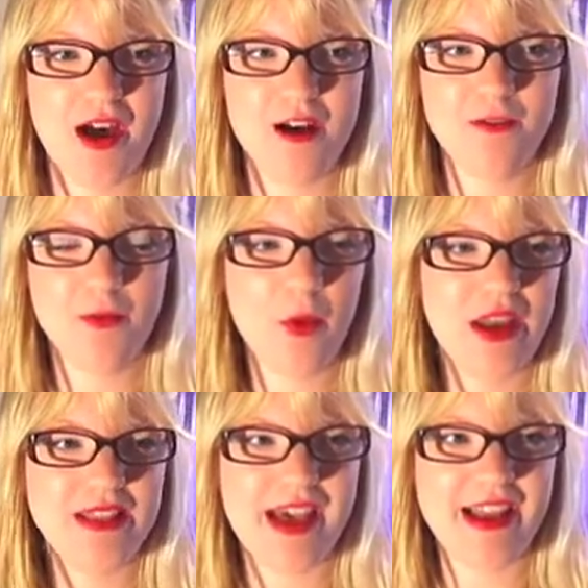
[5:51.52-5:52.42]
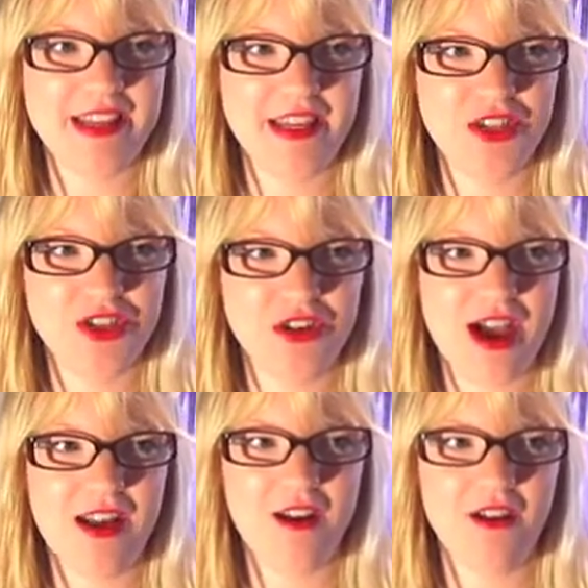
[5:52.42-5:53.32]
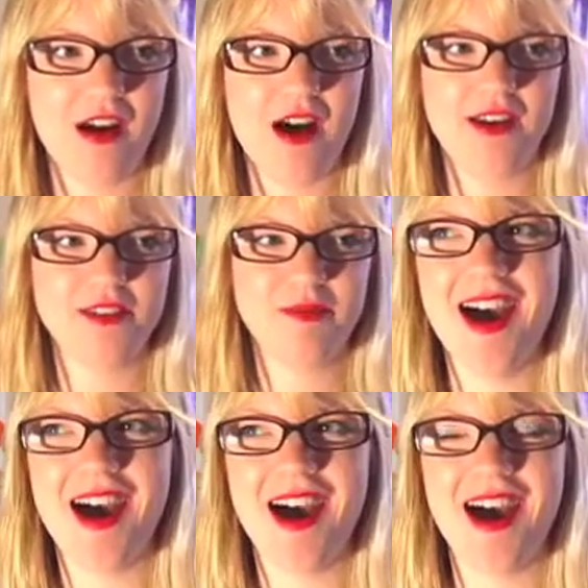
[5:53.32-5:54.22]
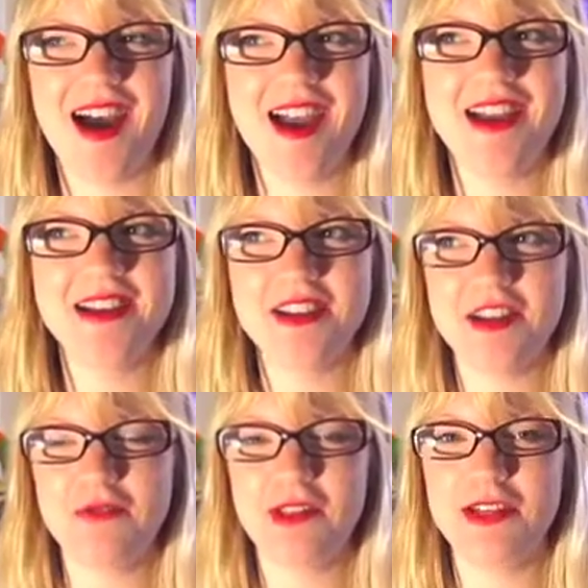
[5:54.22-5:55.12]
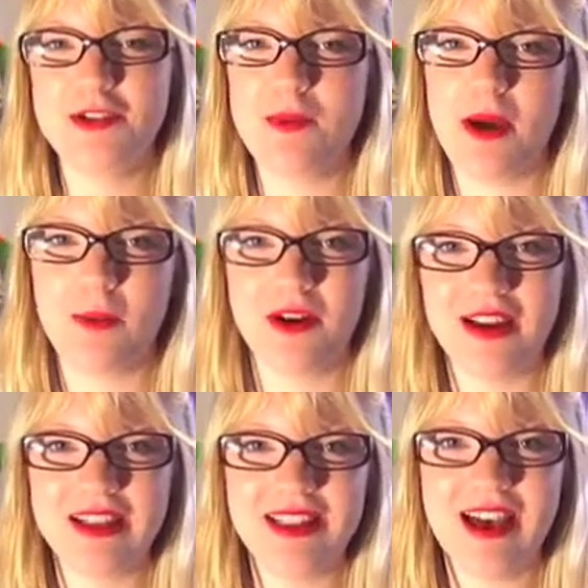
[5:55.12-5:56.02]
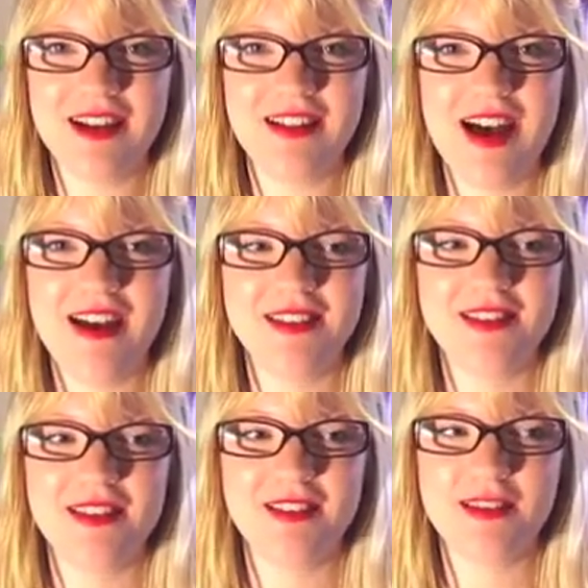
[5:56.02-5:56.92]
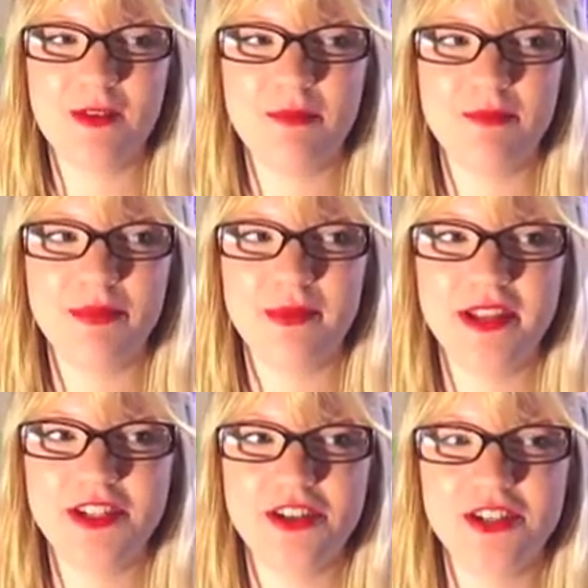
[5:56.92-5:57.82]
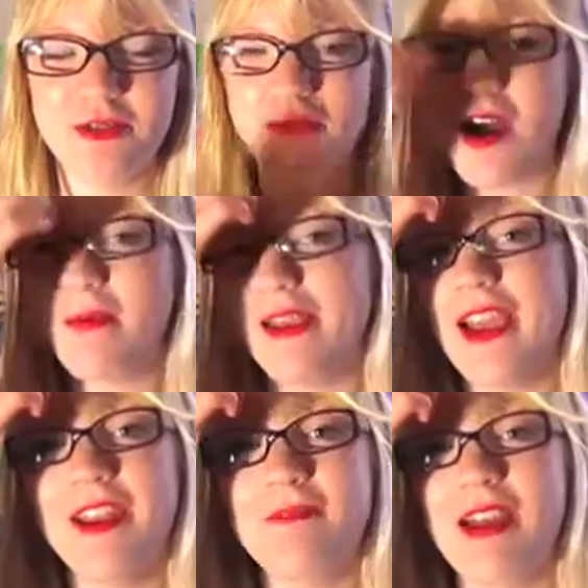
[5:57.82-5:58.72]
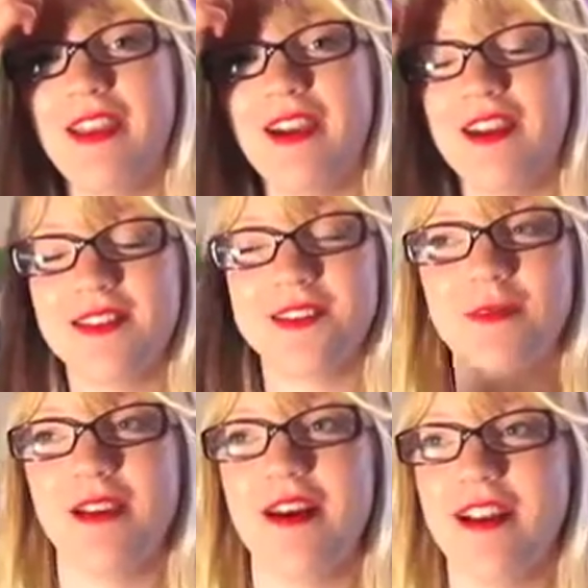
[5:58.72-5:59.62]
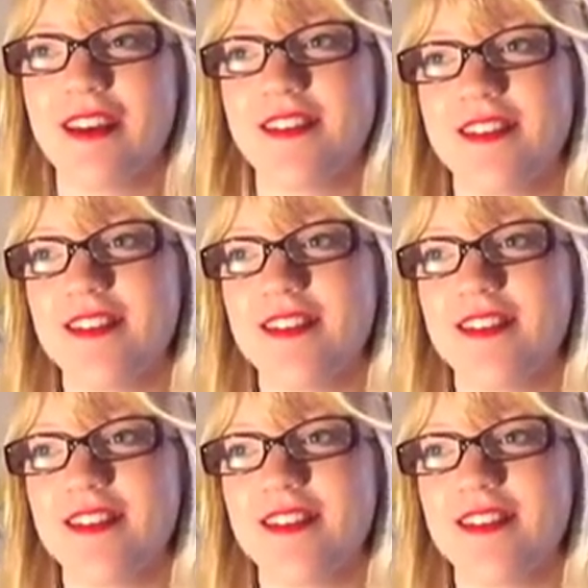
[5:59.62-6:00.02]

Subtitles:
avoid that teacher at all costs, but I didn't really do my work in that class, and so I'm pretty sure she probably hated my guts, to be honest.